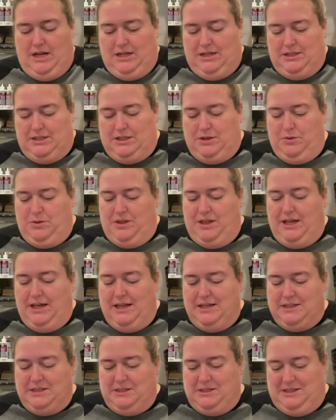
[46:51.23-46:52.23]
So
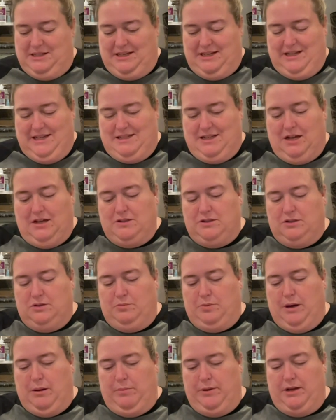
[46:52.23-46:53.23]
this is also
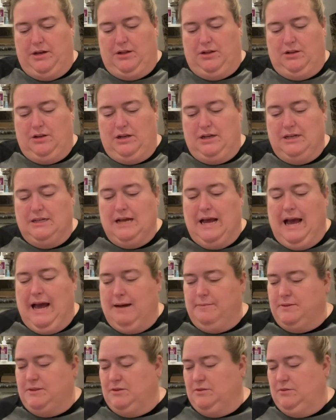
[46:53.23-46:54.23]
probably going to look
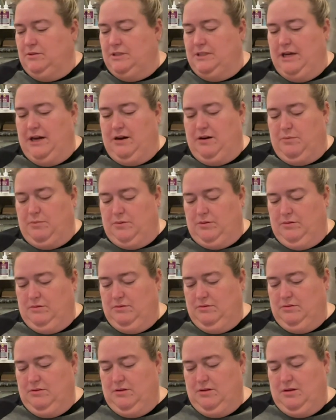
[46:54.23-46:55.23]
absolutely terrible.
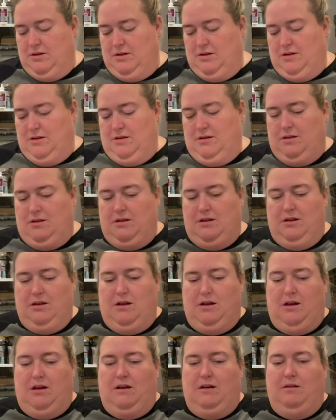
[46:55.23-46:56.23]

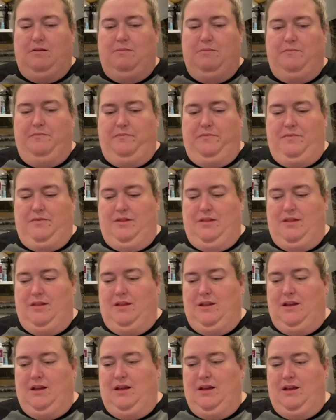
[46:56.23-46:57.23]
And
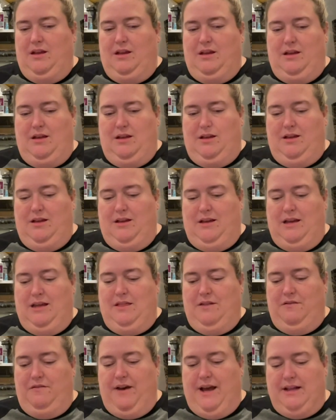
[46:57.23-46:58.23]

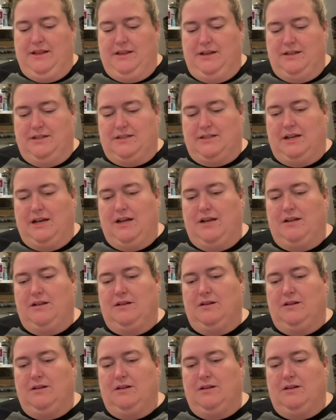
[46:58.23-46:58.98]
the fact that it's like,